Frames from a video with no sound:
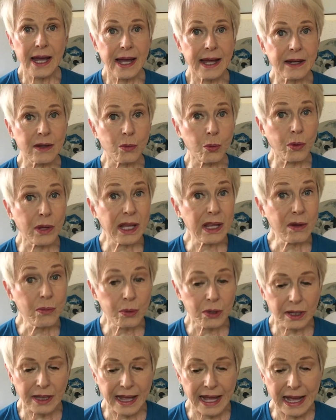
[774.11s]
and we
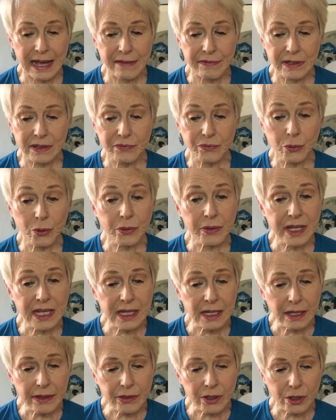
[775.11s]
will have it for the
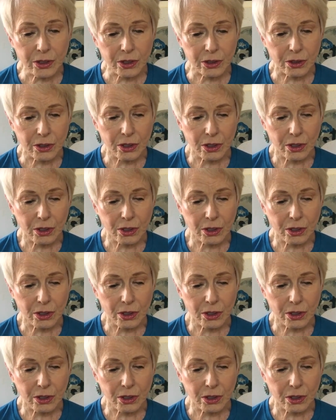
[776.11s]
other."